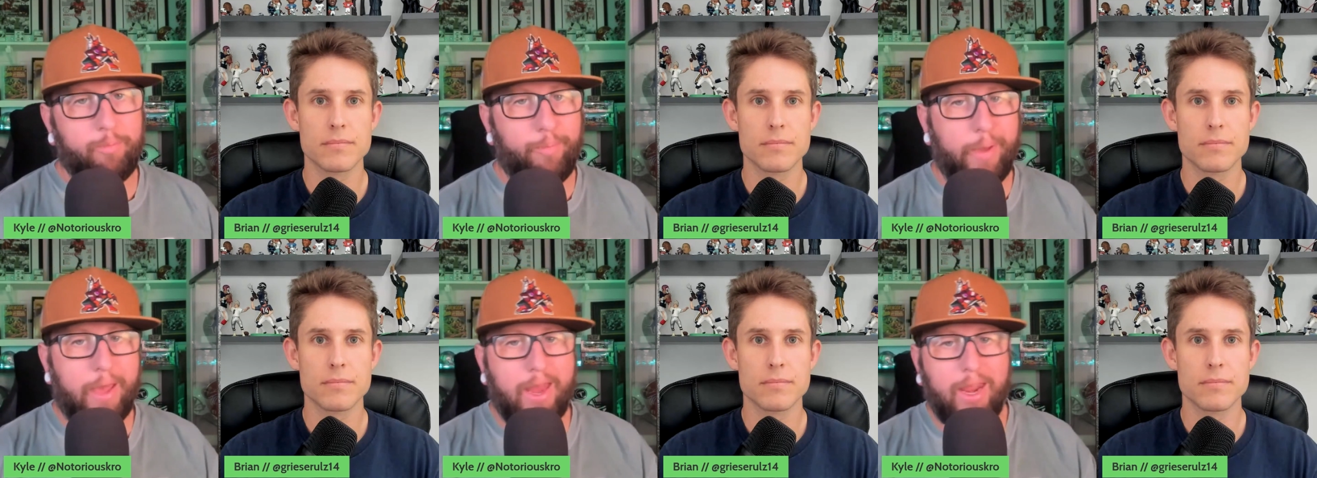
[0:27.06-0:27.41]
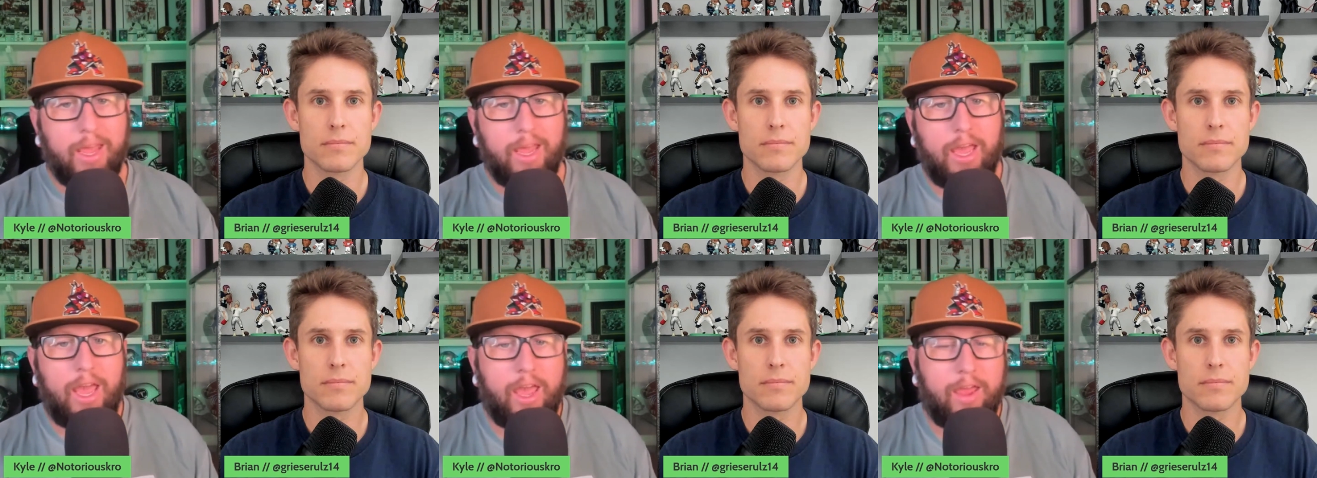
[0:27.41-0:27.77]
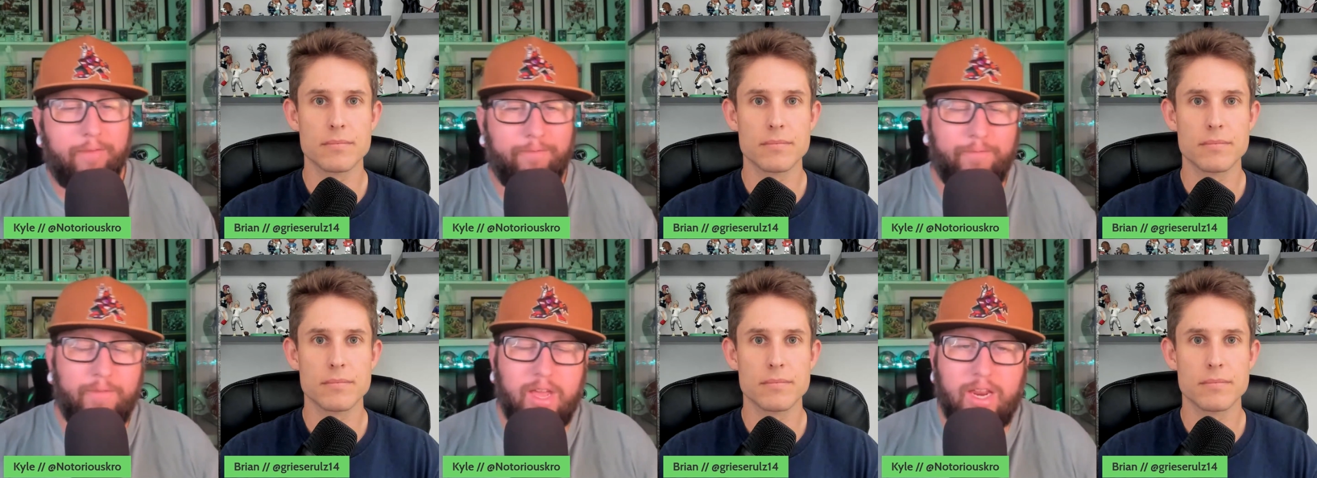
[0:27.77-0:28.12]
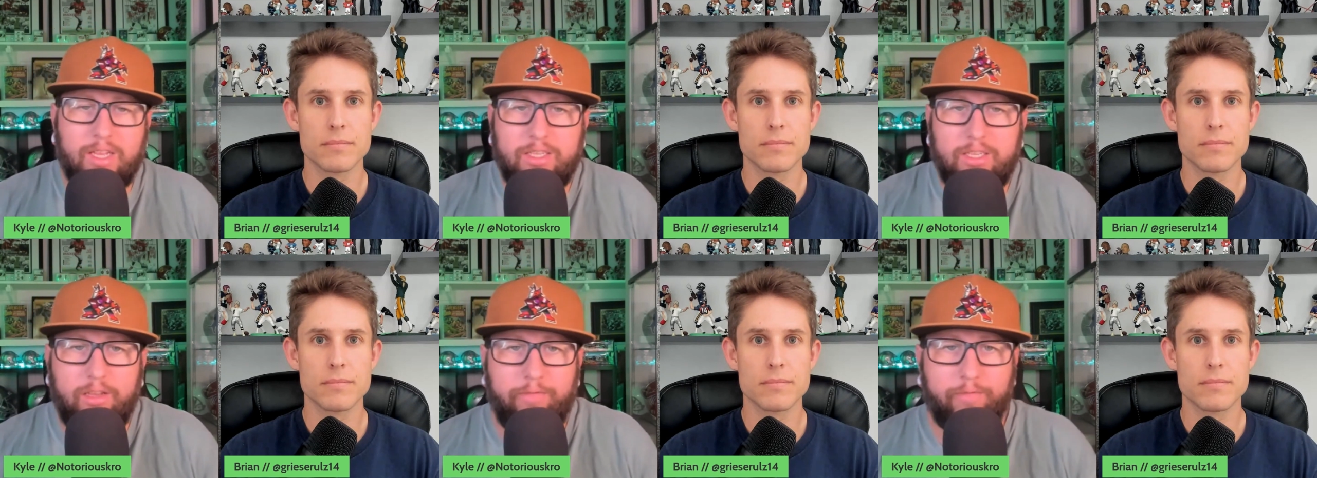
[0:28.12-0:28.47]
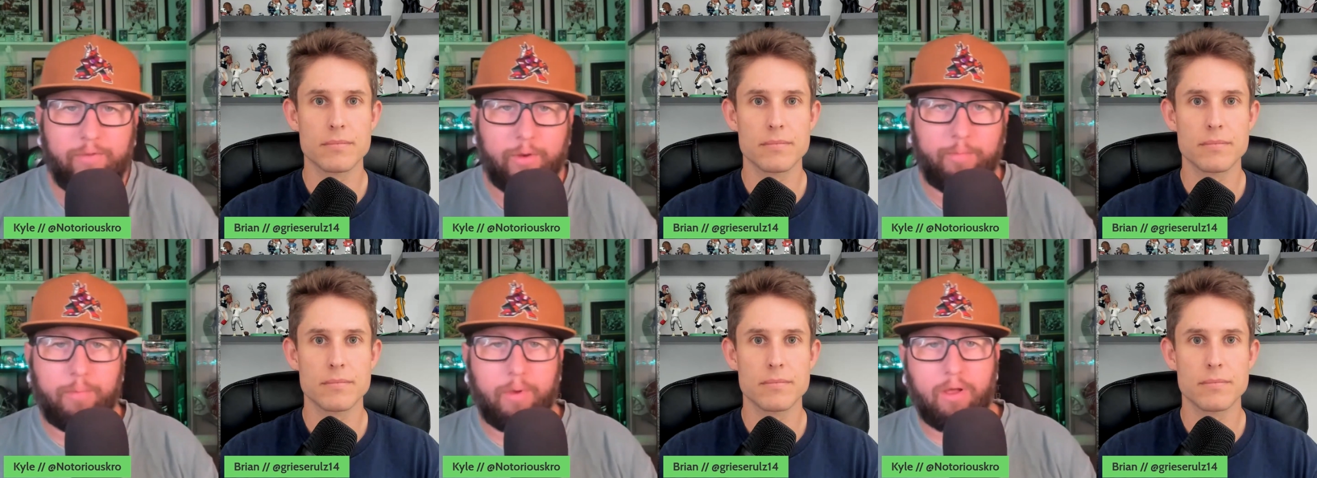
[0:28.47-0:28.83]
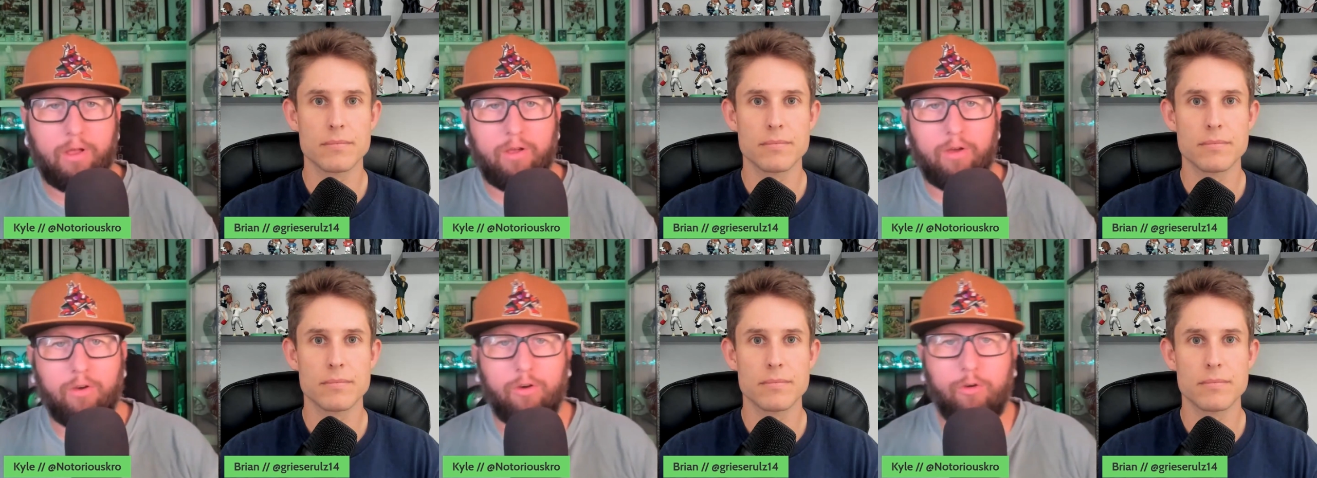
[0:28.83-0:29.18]
Speaker 1: betting and fantasy football
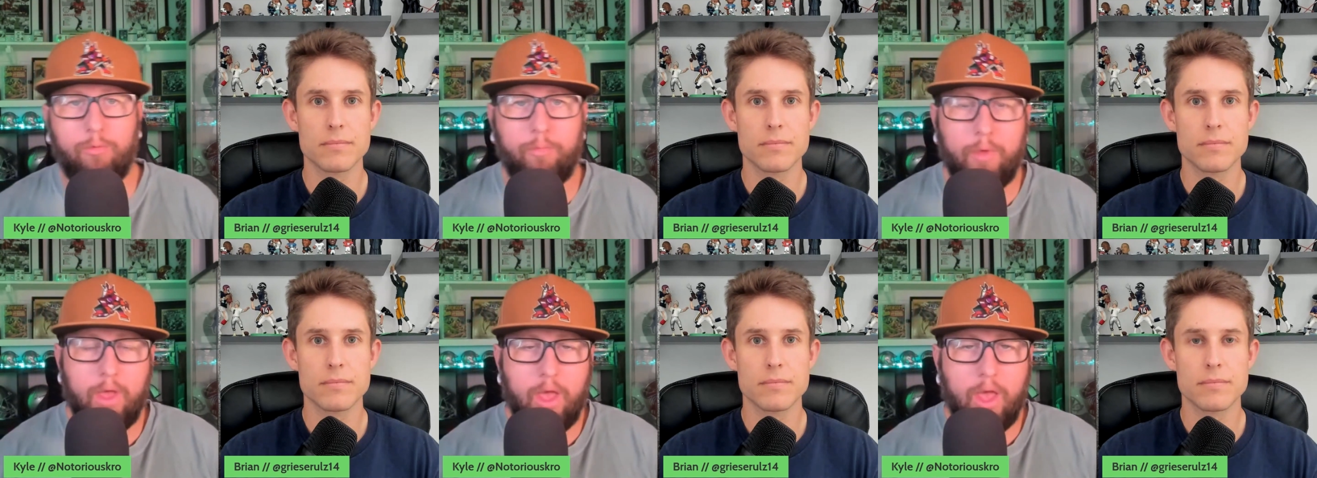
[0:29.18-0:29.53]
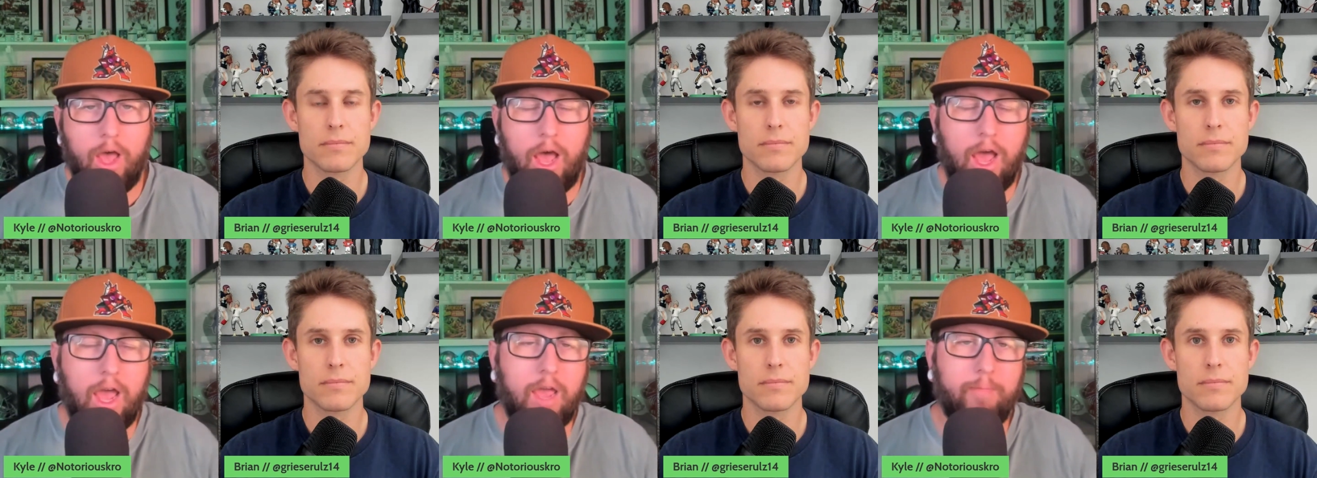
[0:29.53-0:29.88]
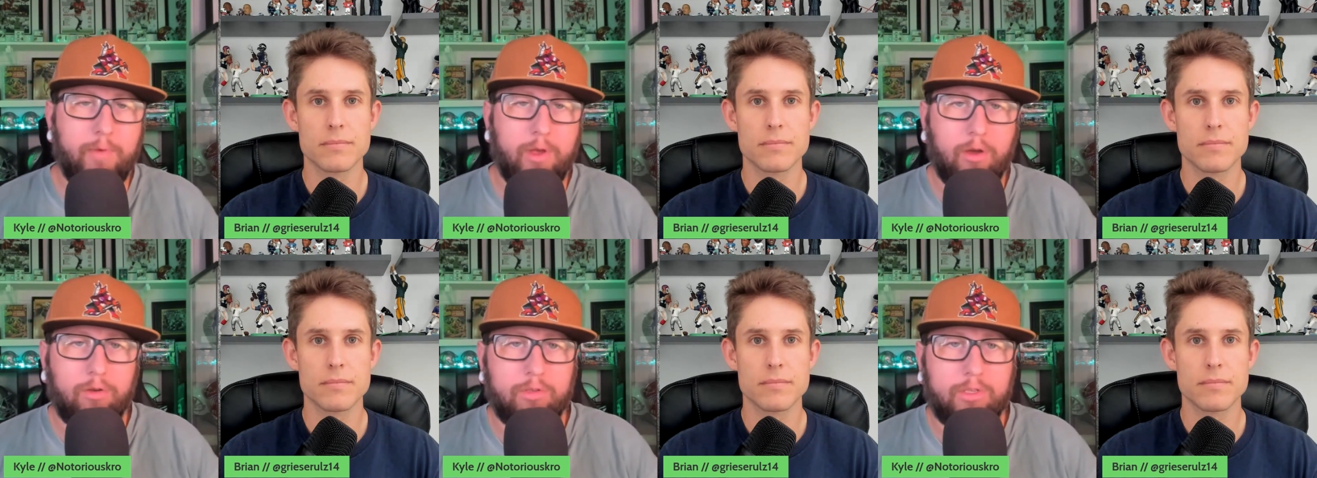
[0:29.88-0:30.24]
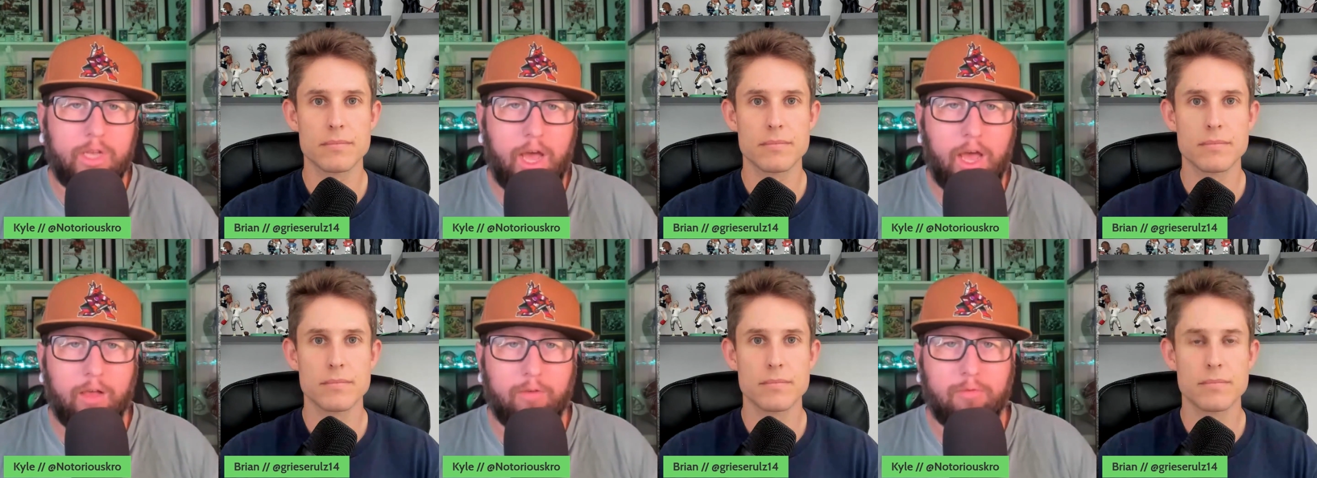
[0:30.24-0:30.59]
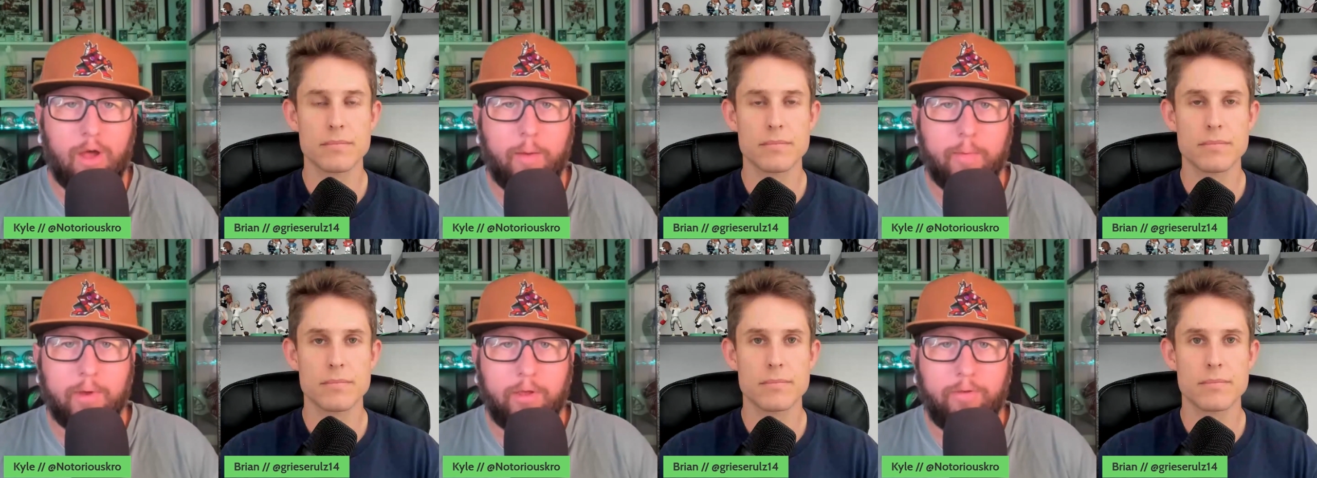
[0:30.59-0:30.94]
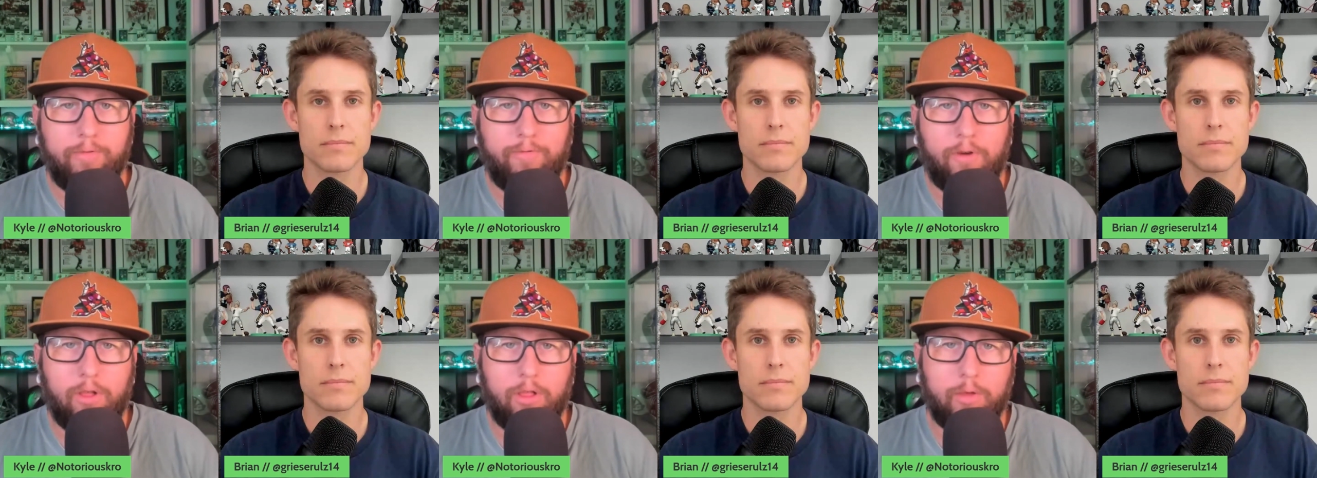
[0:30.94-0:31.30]
home. I am your host, Kyle Robert. You
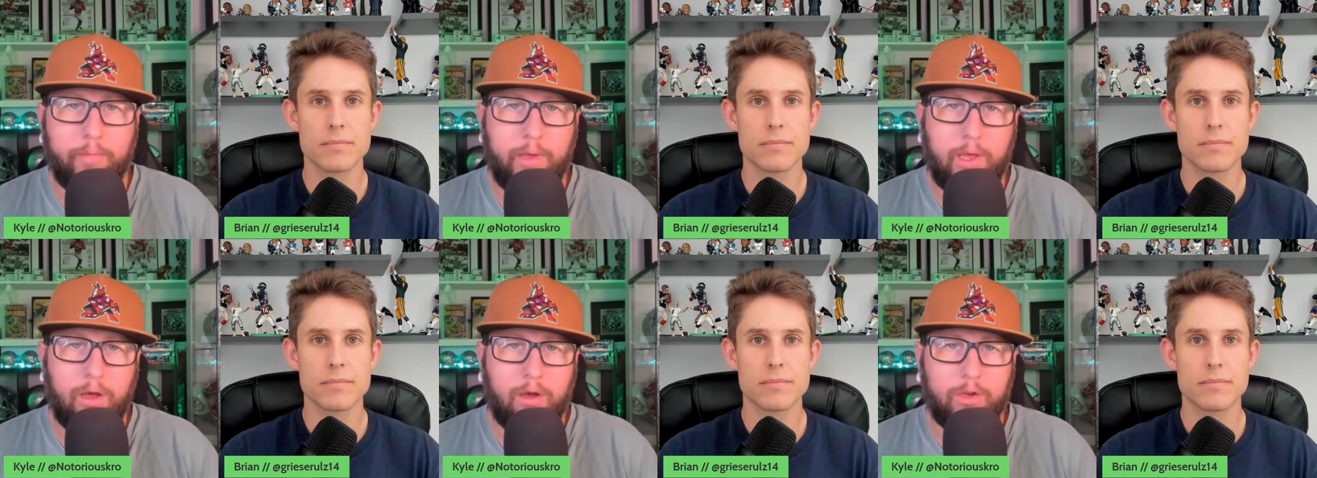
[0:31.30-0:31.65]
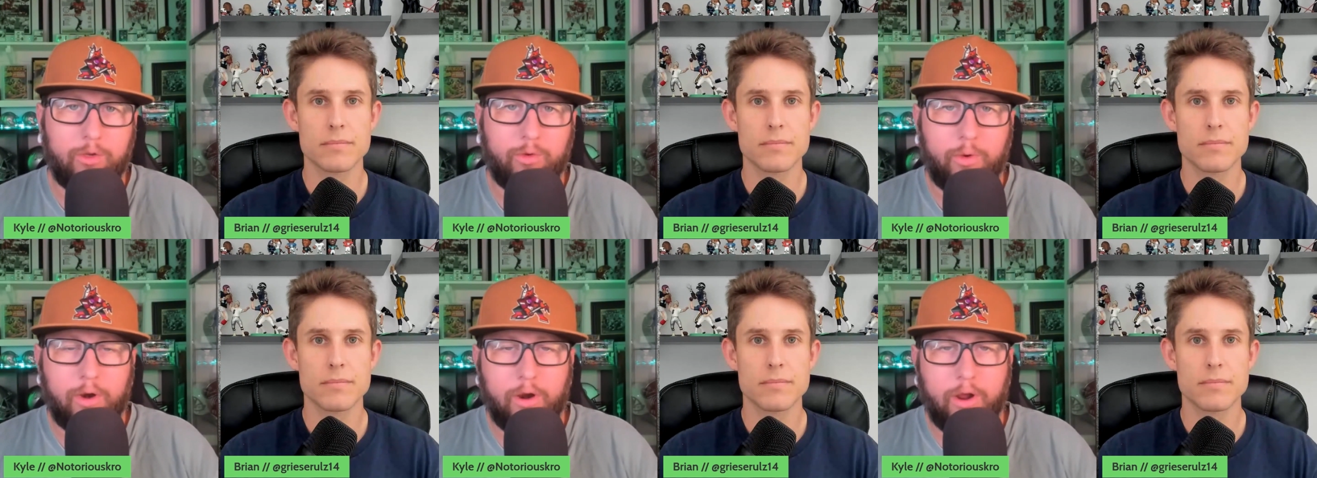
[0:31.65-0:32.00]
follow me on Twitter